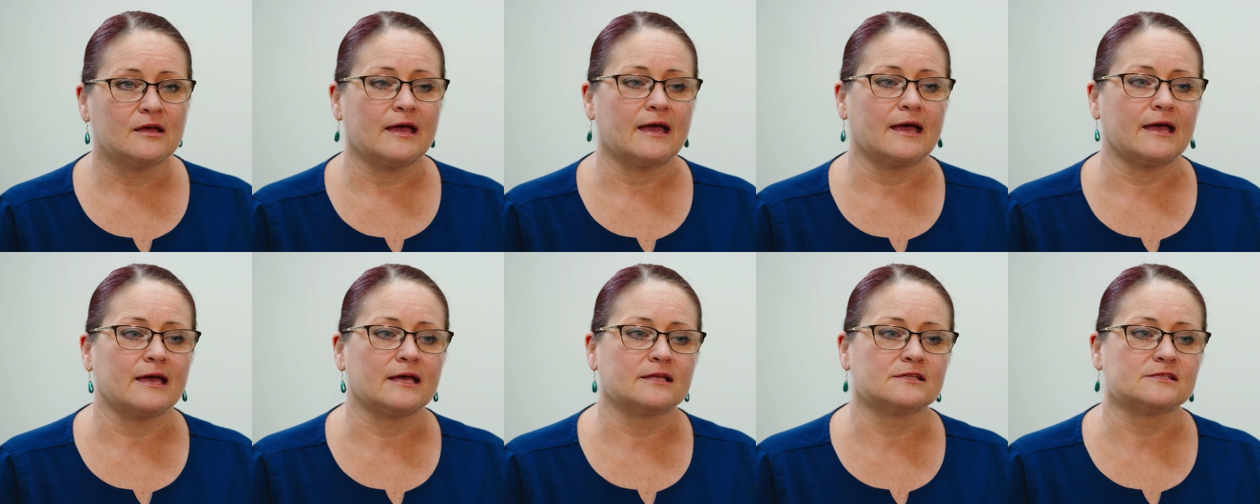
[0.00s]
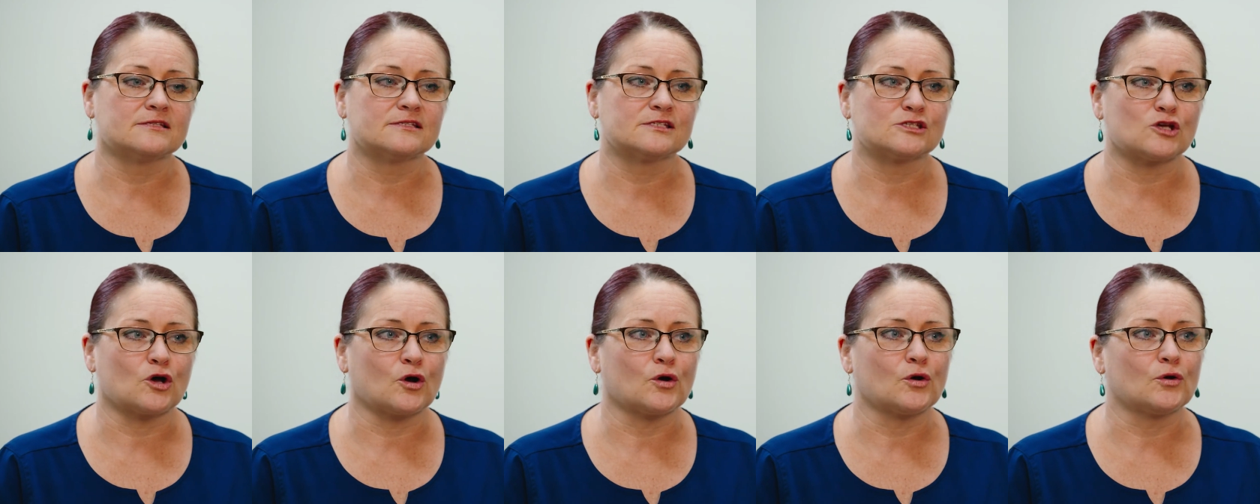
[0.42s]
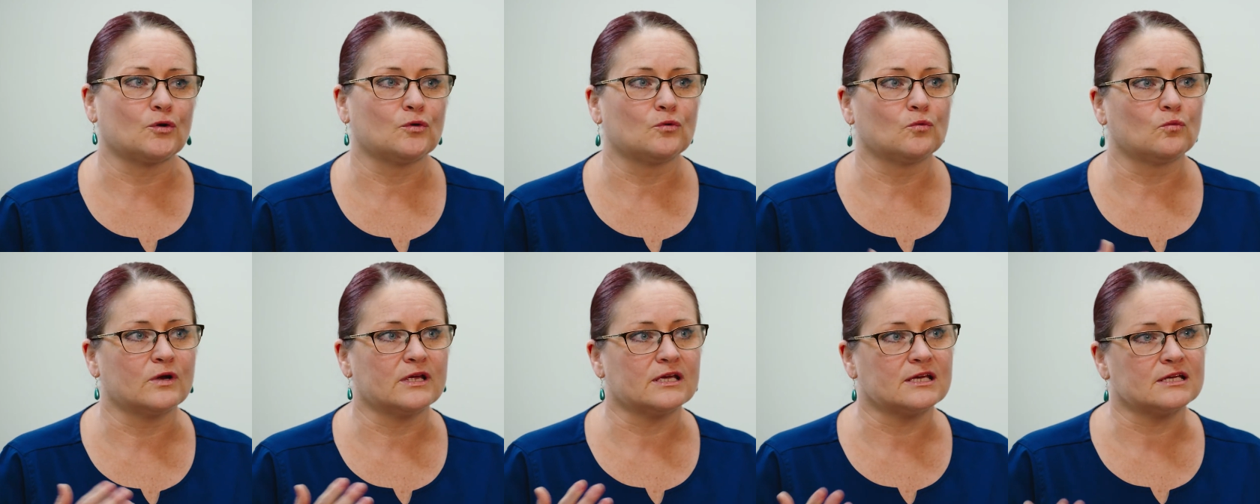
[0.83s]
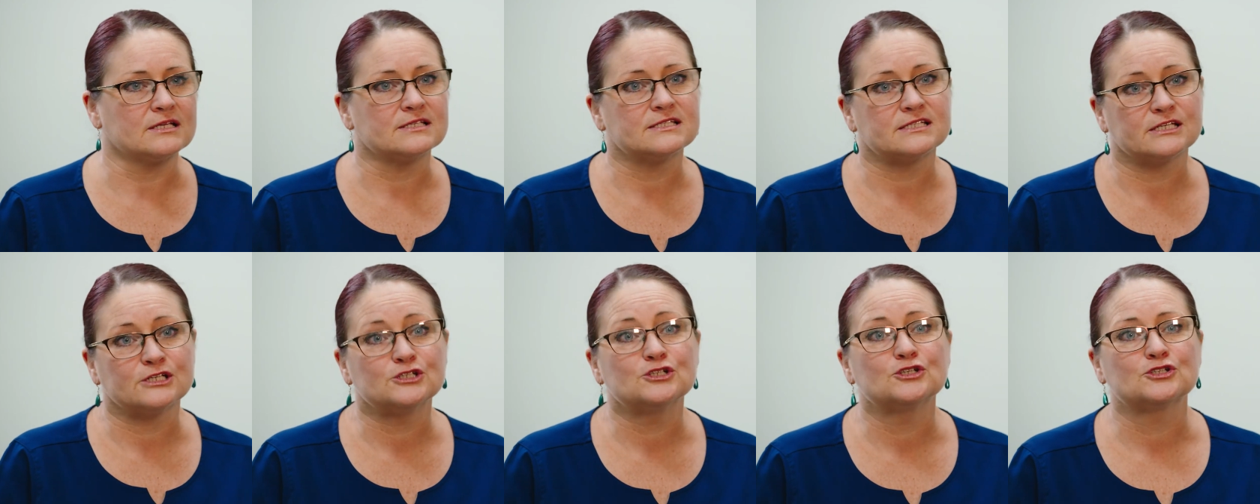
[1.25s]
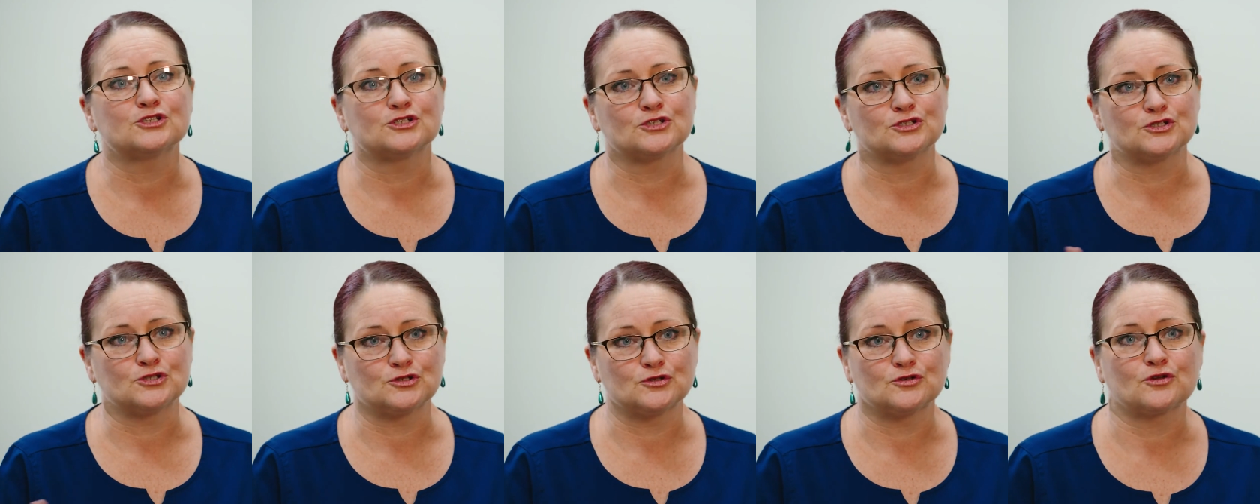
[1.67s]
And so we continue to
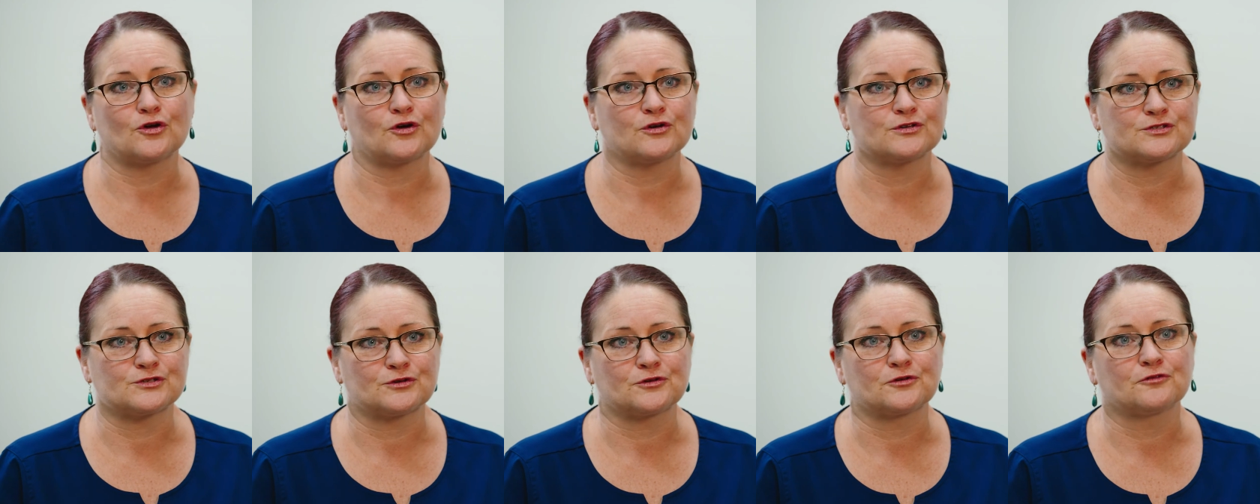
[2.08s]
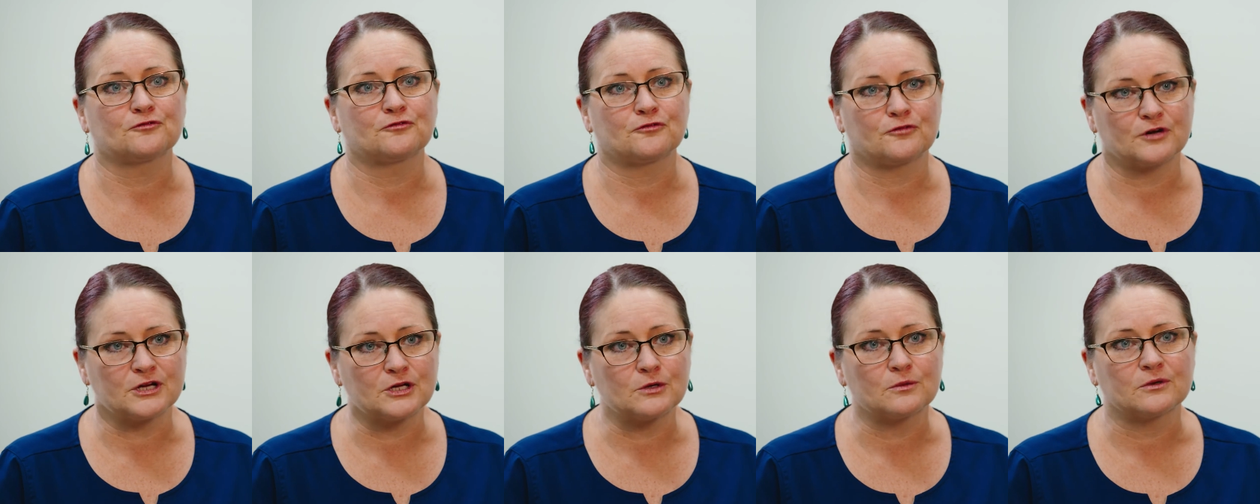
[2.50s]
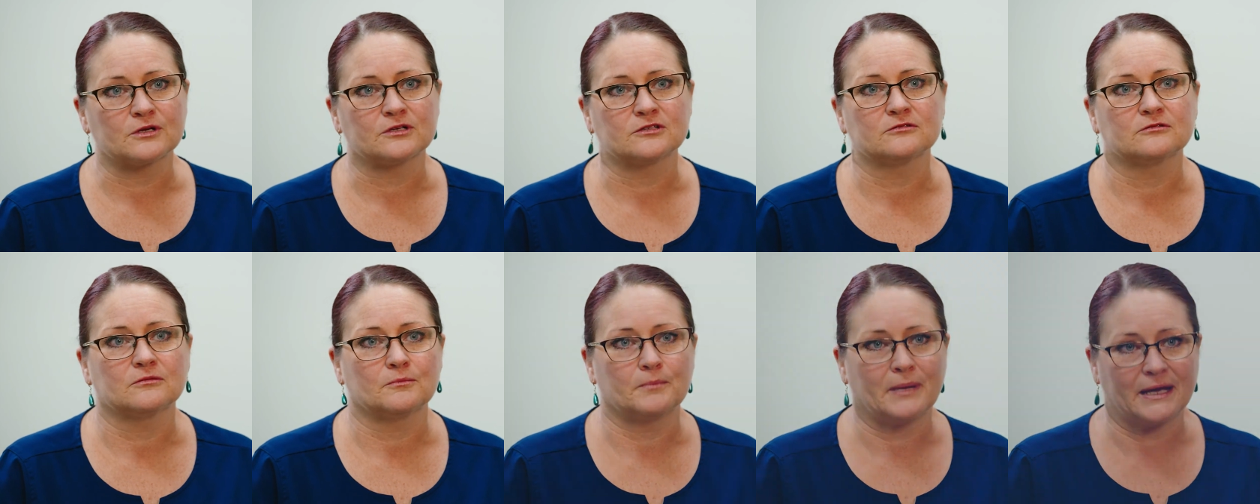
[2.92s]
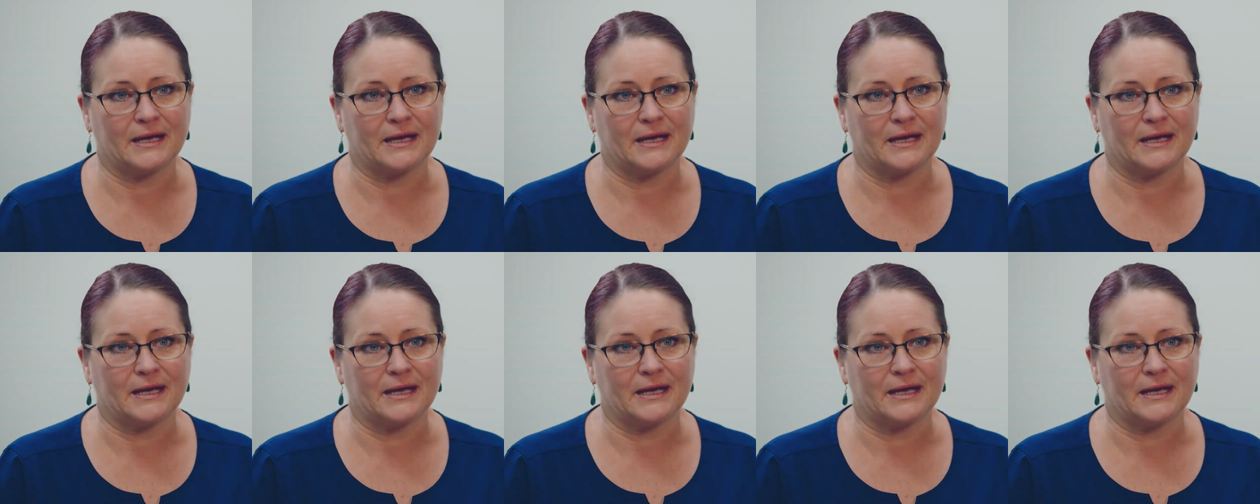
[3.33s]
do those on a frequent